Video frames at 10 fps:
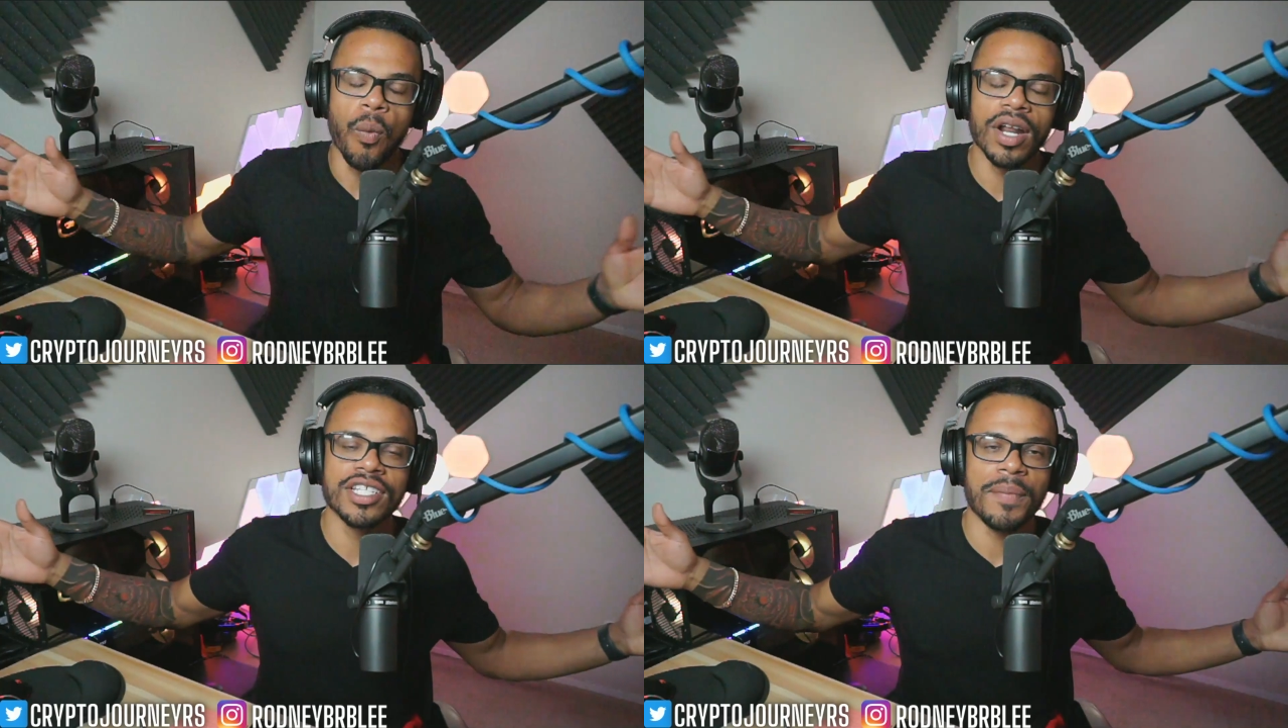
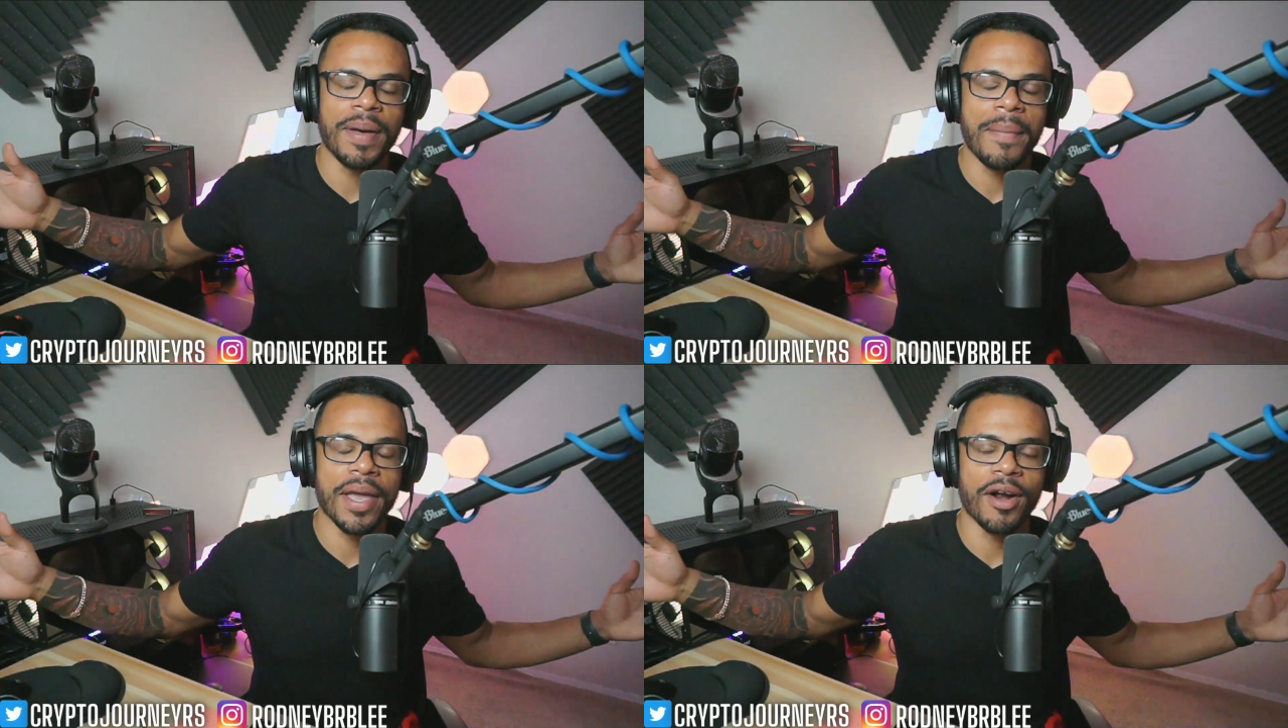What is up,
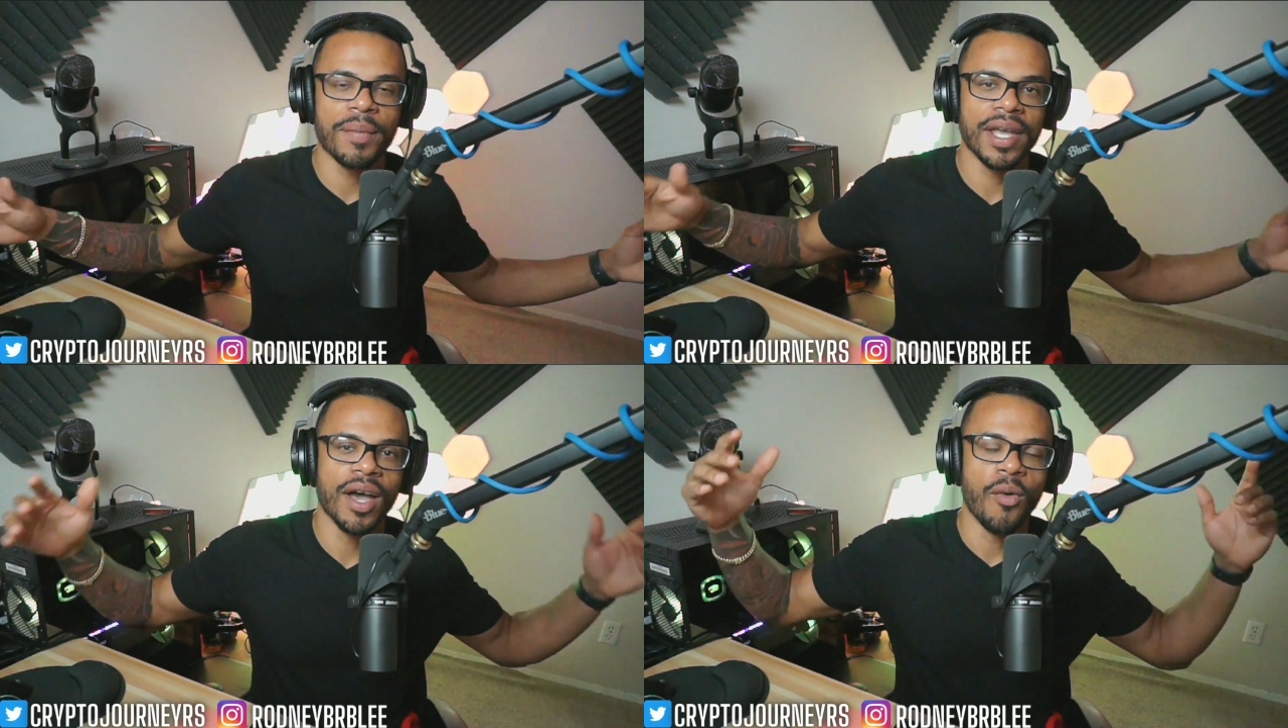Pepe
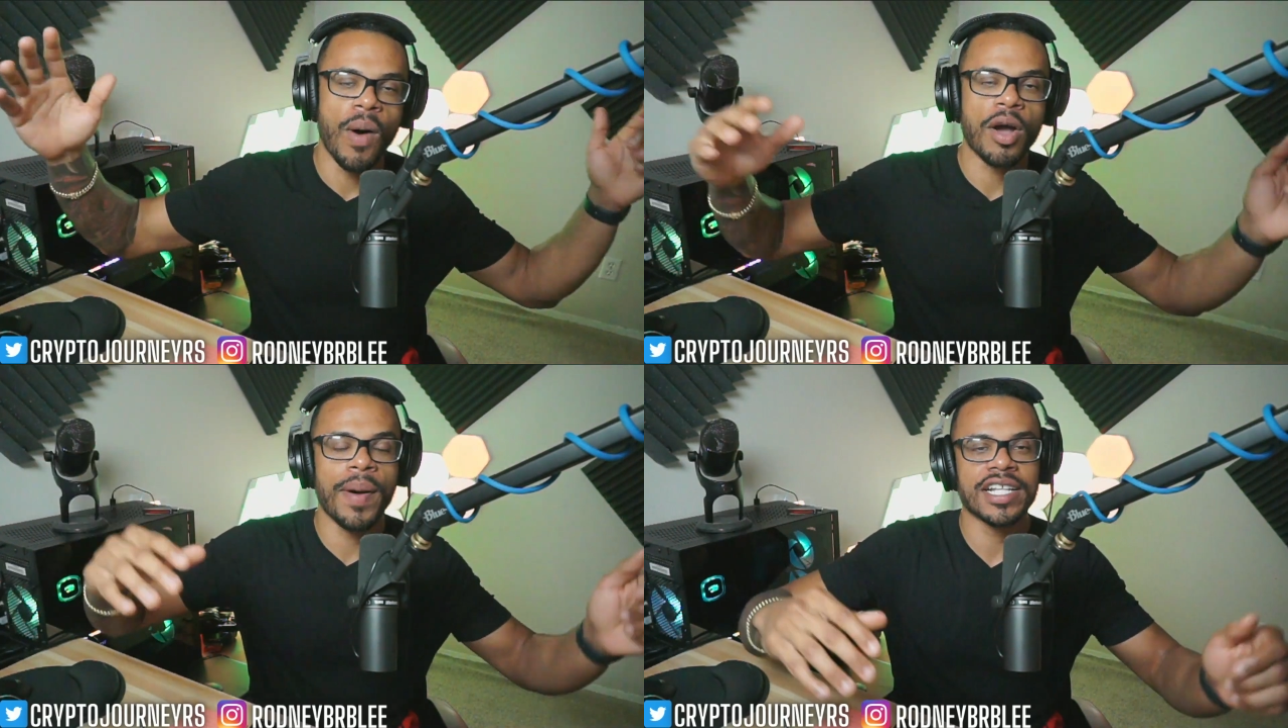Army?
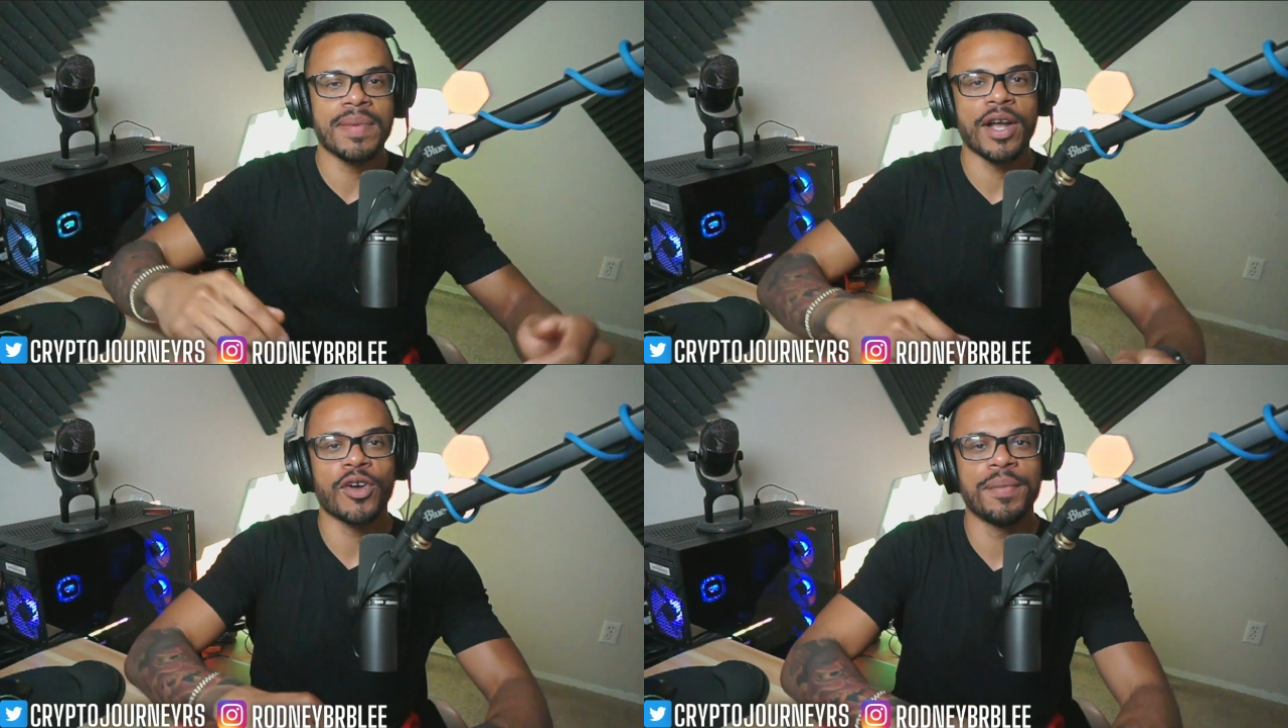Welcome back
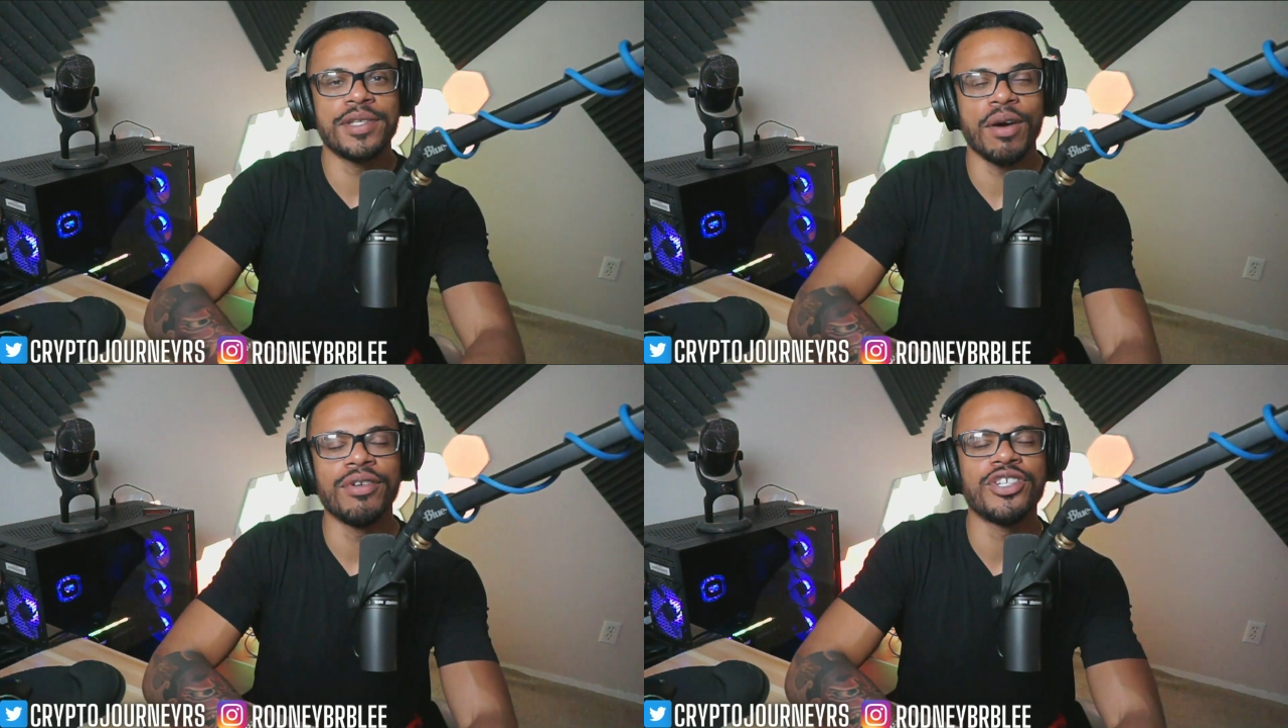to my
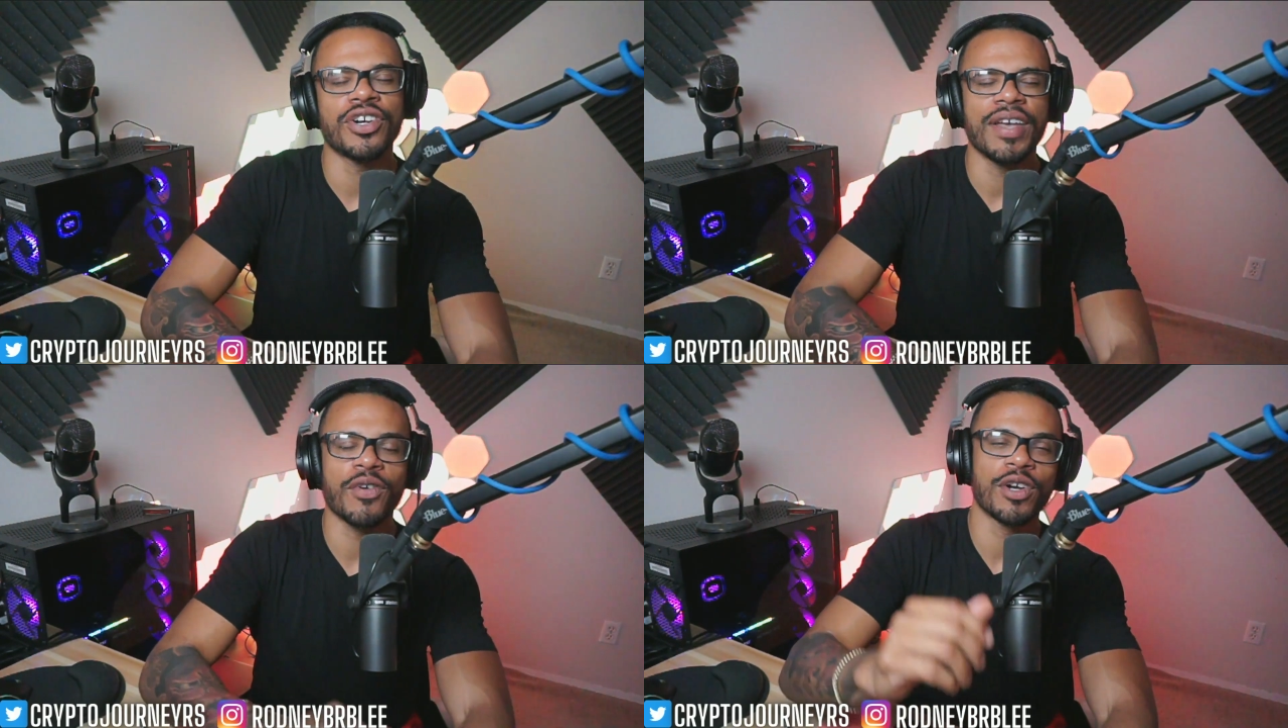crypto
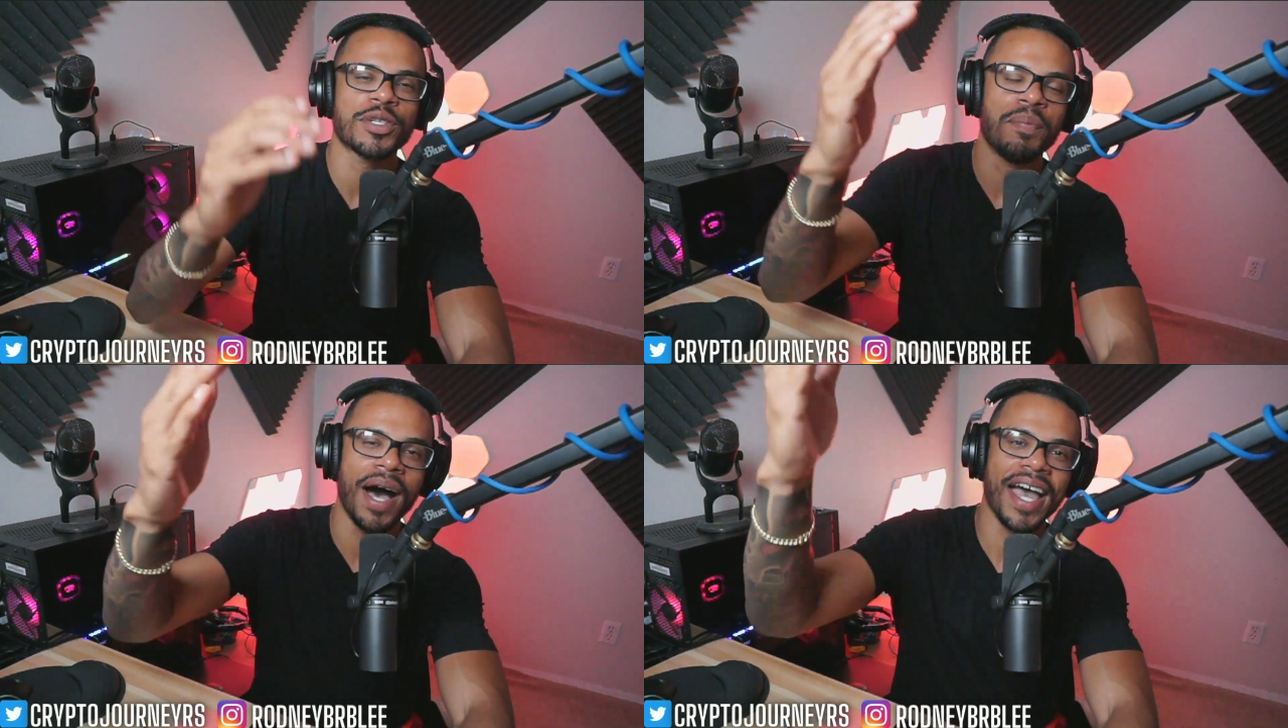journey. Of
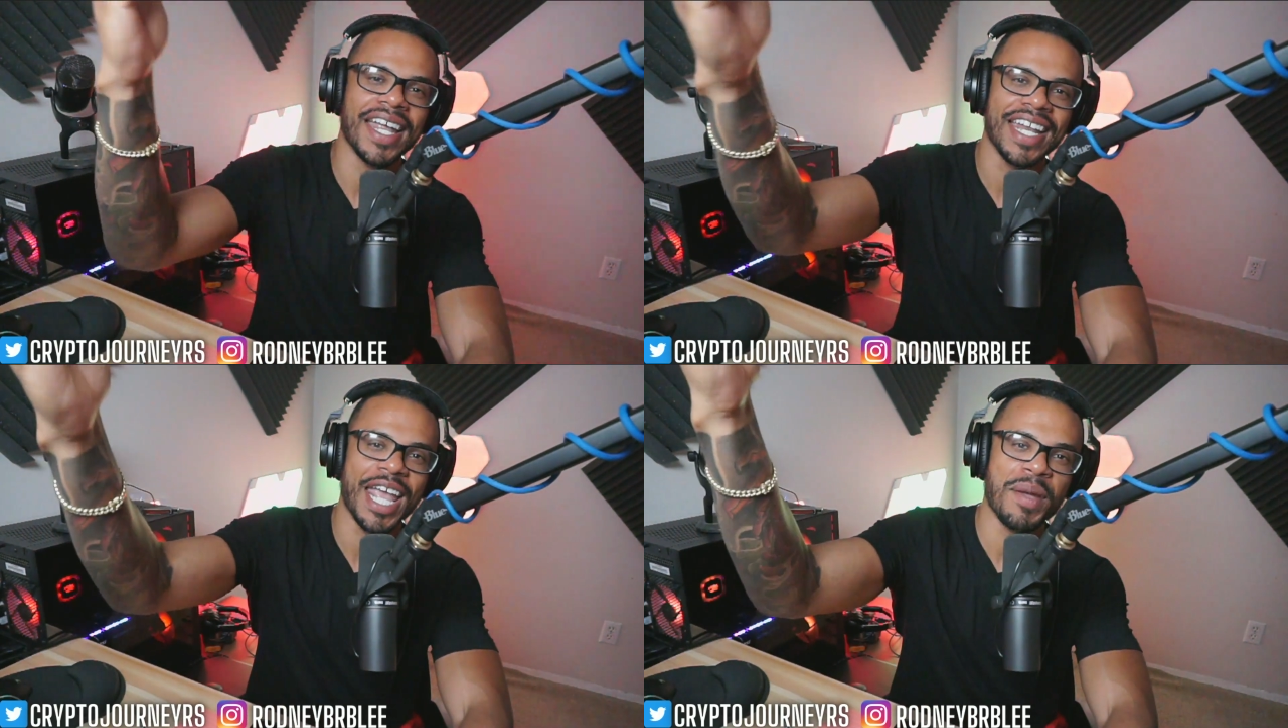course,
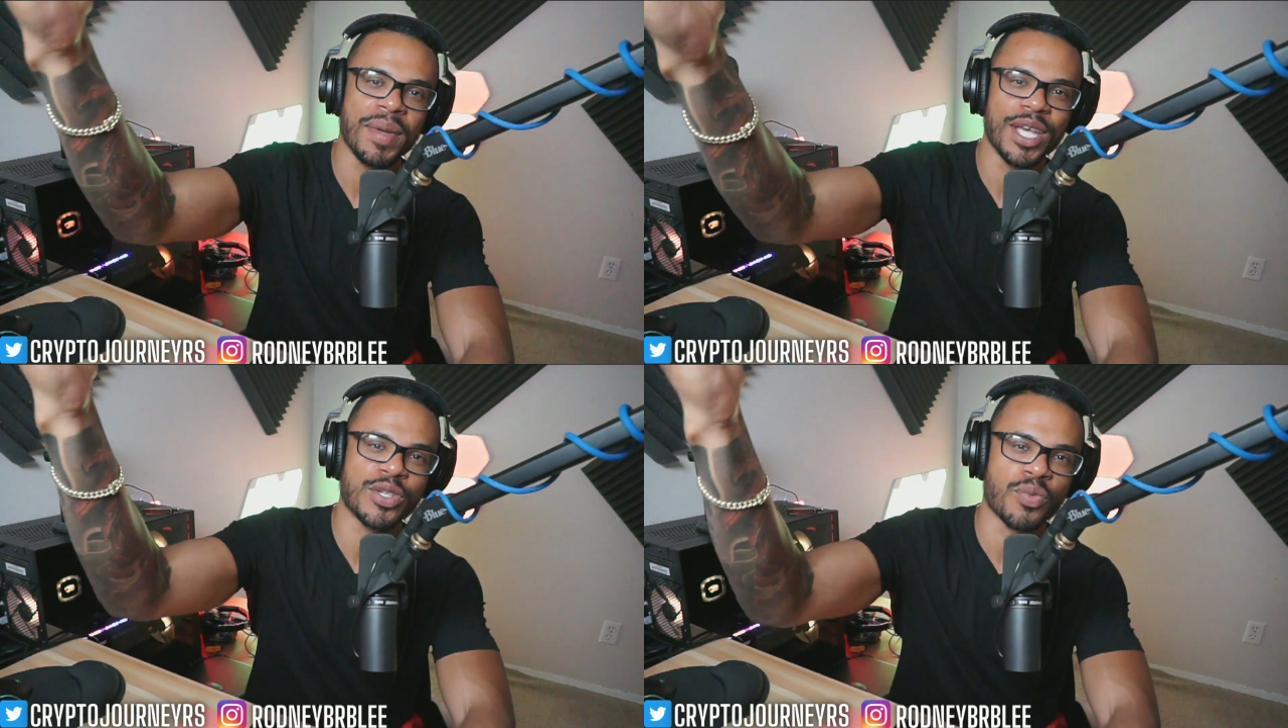my
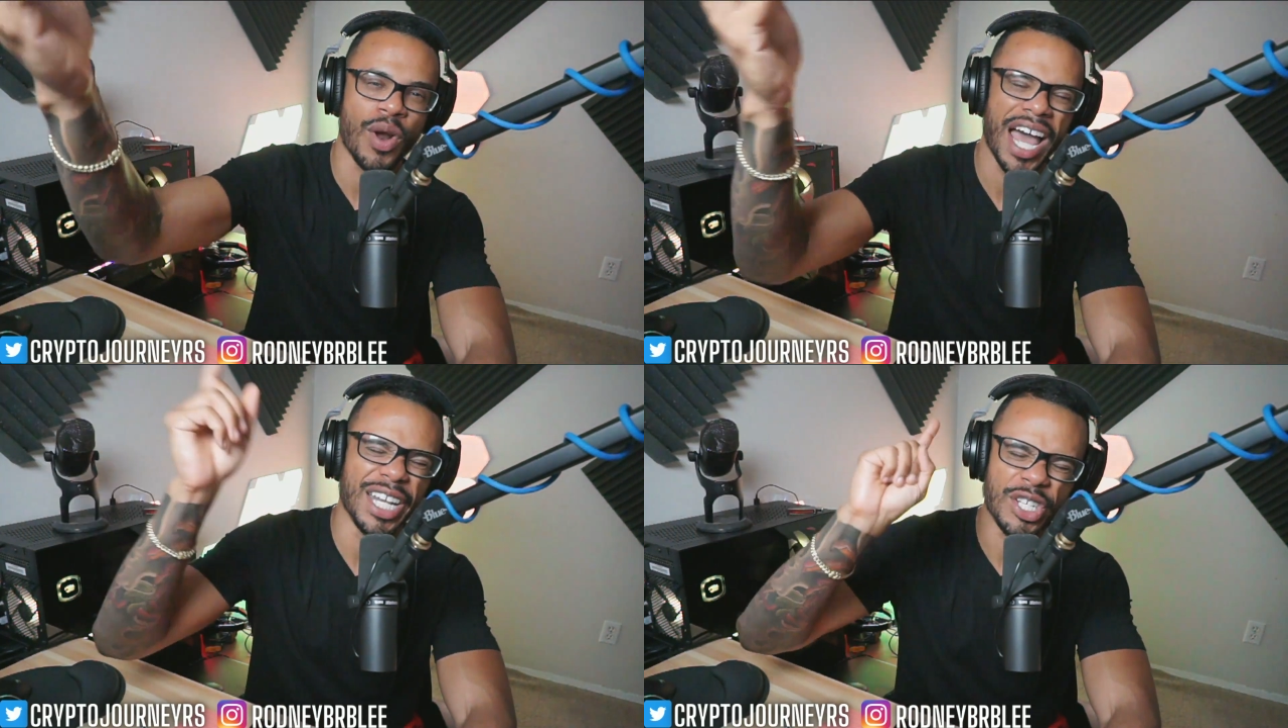name is
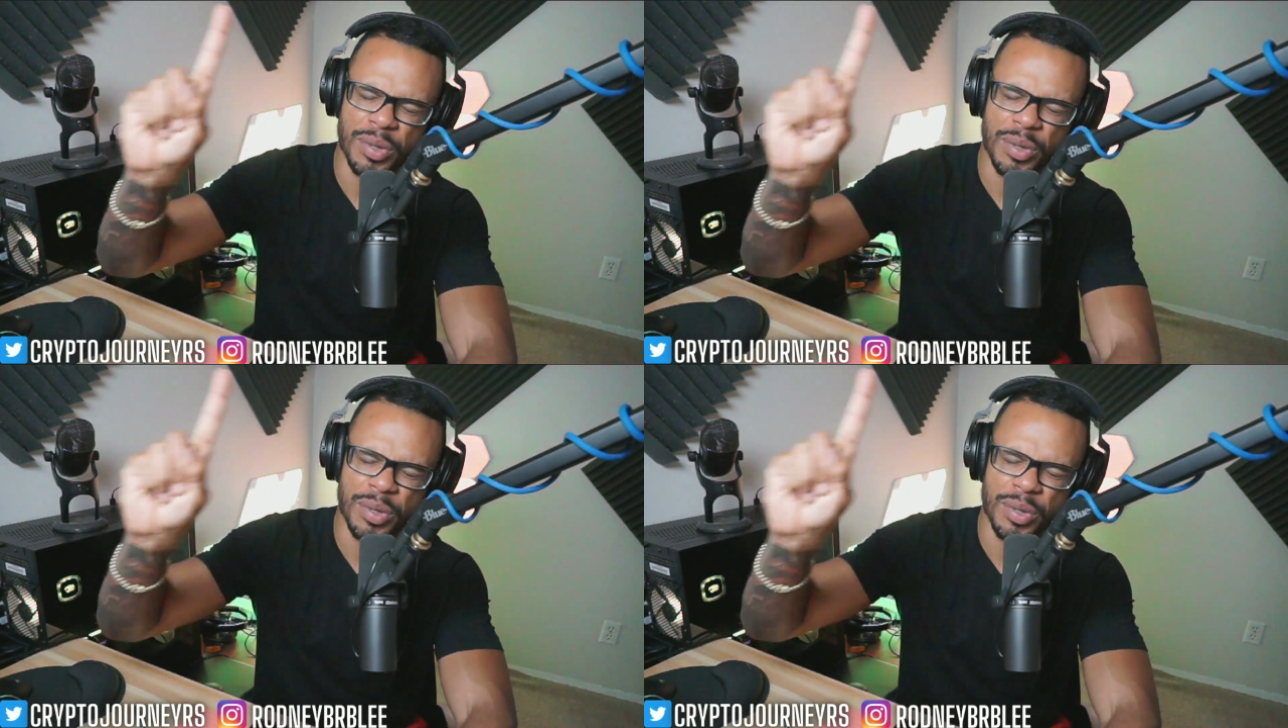Roddy.